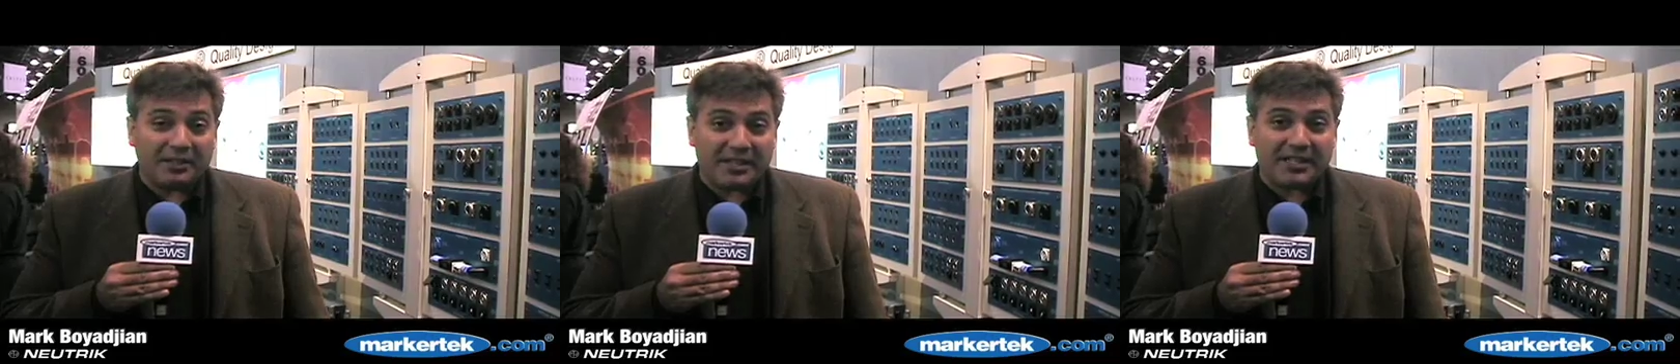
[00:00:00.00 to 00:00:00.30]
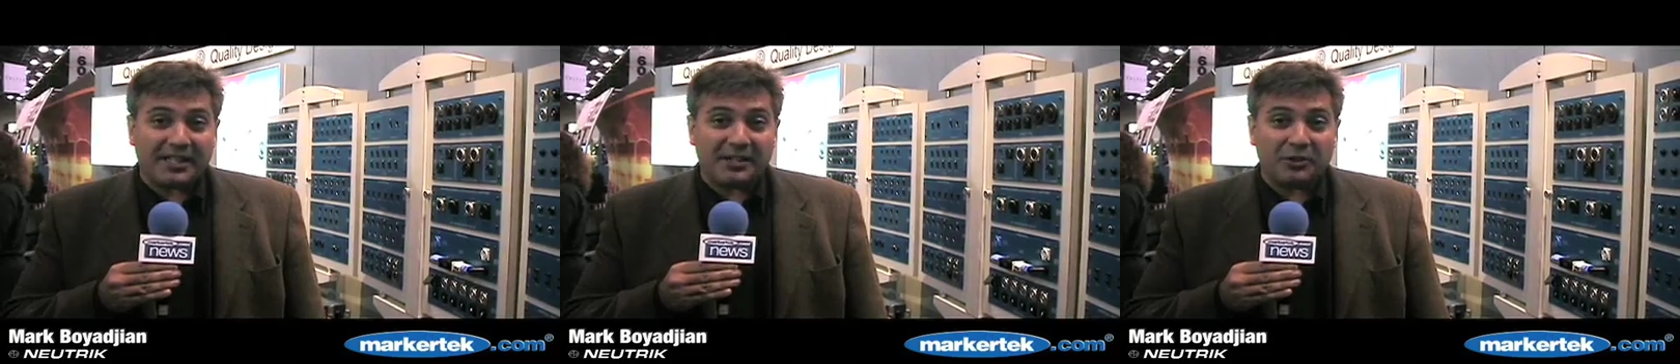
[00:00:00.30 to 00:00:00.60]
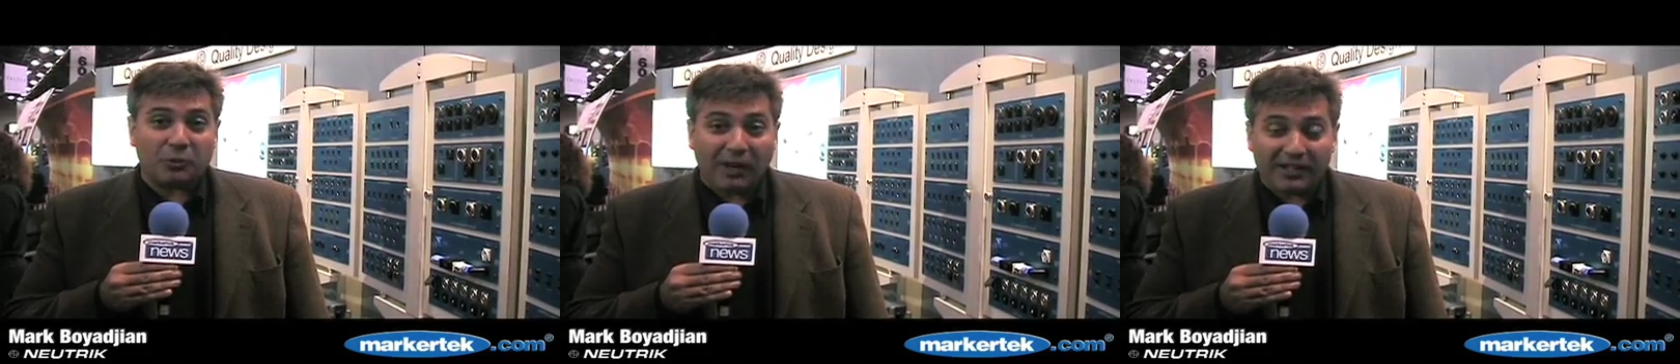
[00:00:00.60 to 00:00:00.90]
thinking,
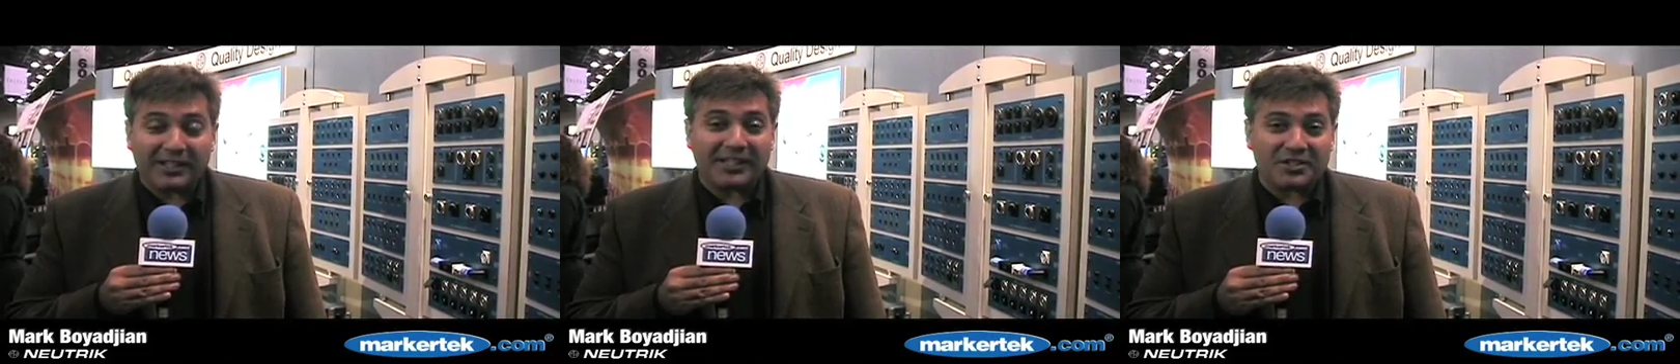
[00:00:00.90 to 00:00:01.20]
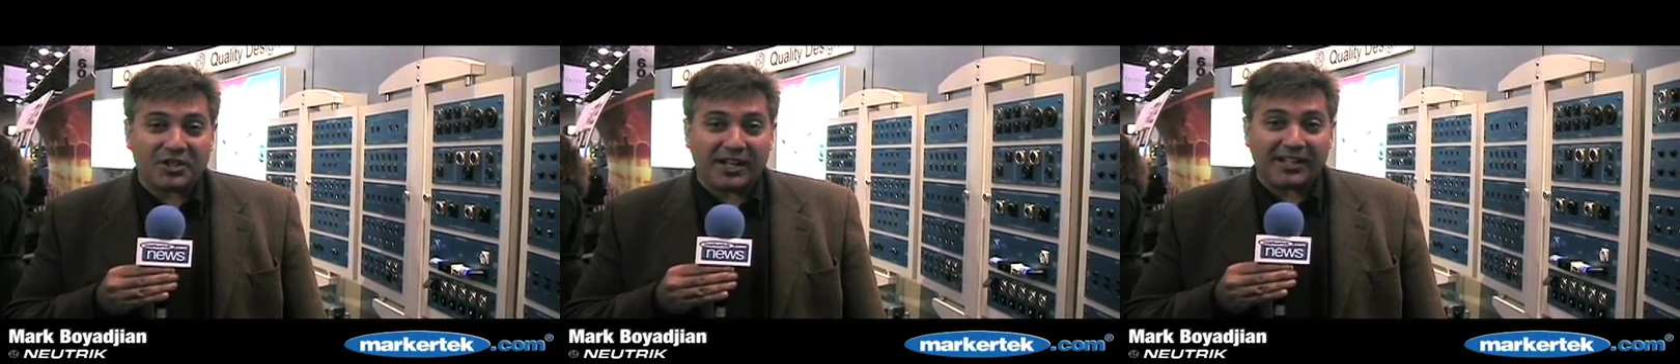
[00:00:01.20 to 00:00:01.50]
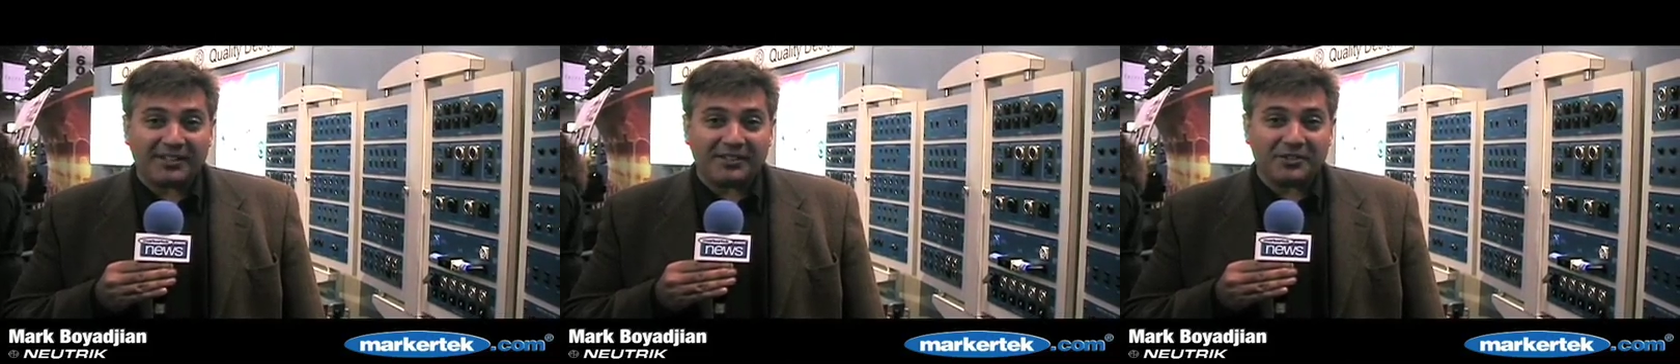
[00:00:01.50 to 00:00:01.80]
quality
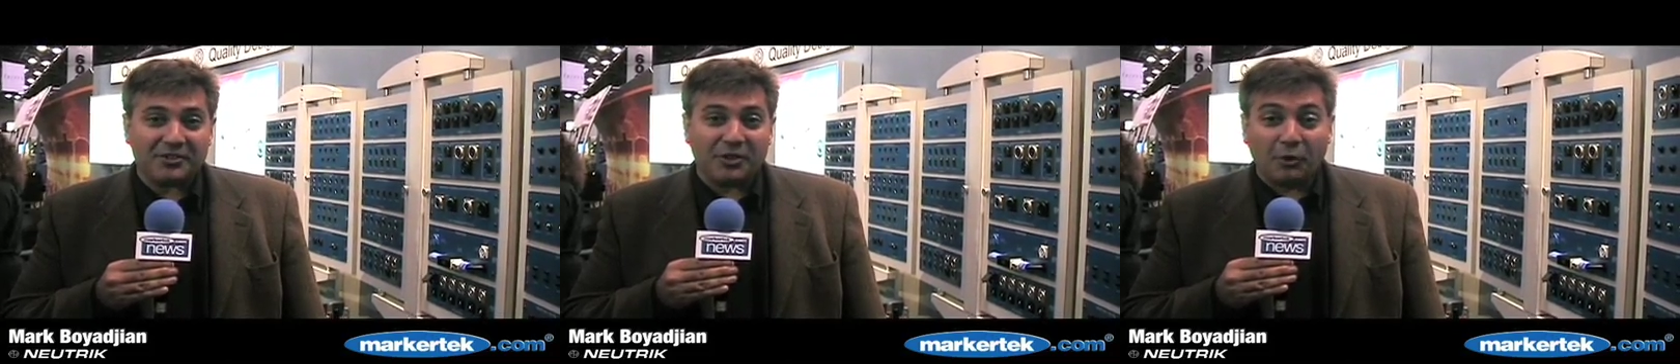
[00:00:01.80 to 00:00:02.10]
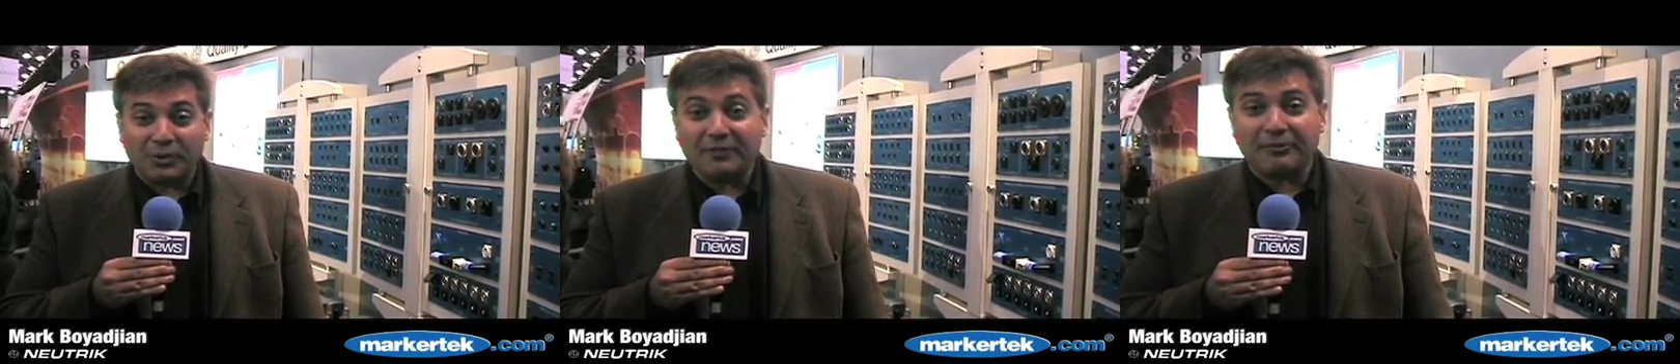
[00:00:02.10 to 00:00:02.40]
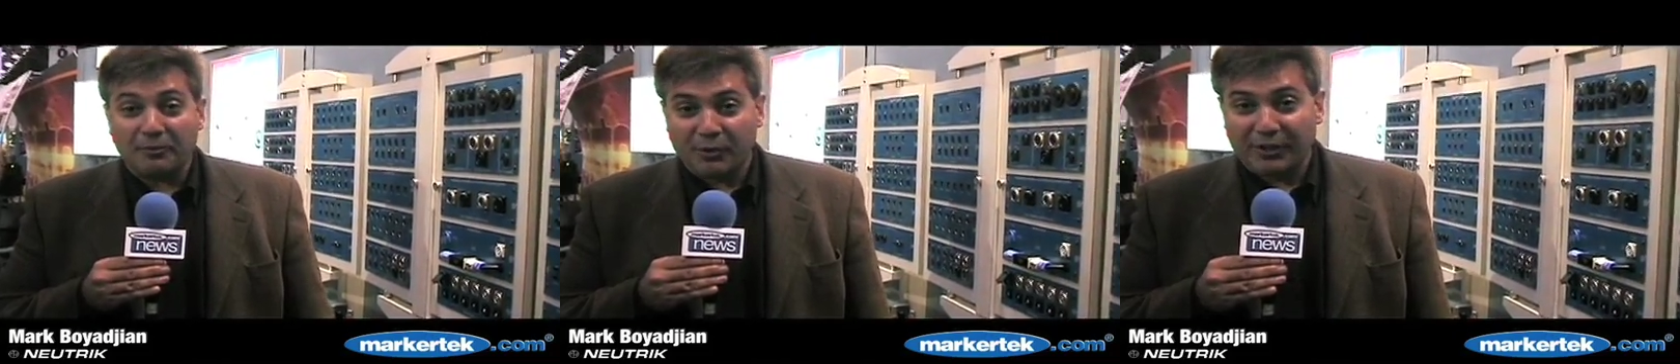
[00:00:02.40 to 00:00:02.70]
design, only
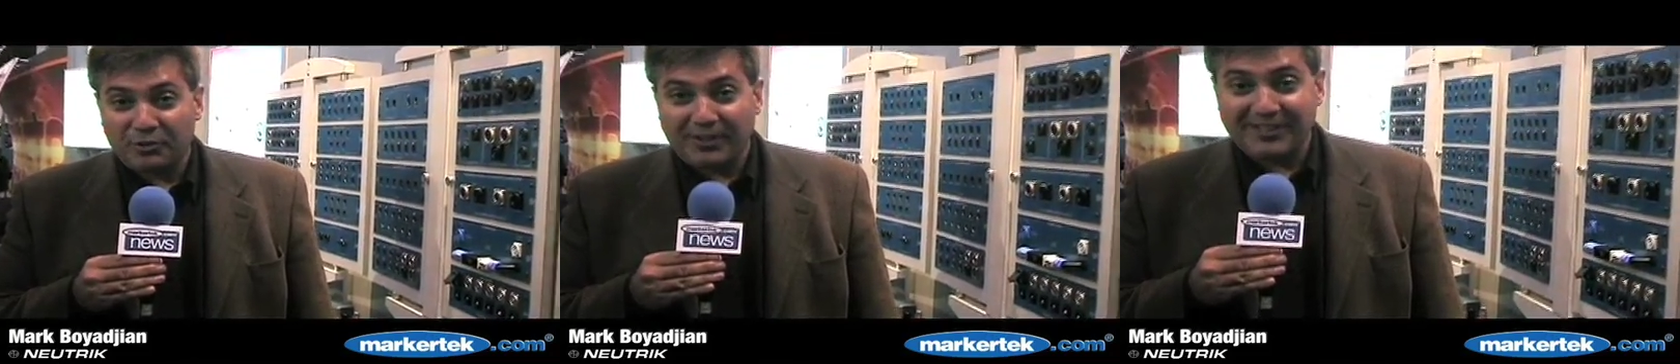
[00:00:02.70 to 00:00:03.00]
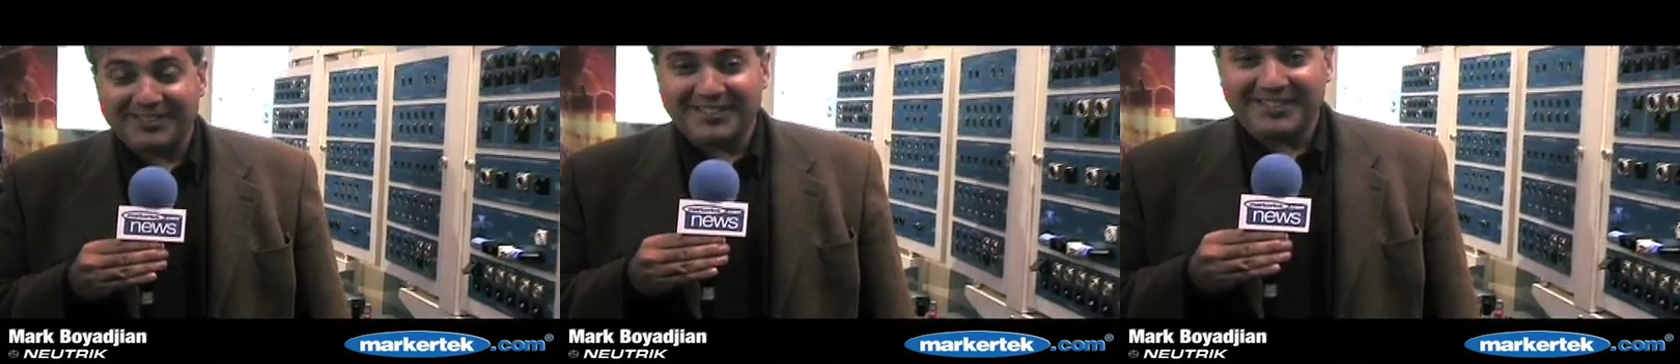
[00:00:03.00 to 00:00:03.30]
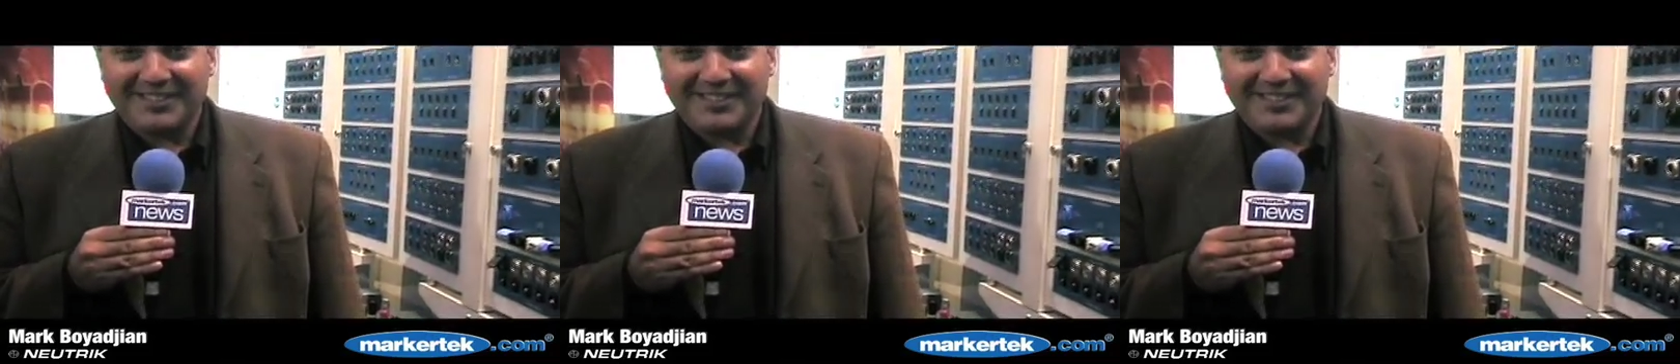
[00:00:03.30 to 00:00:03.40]
from Neutrik.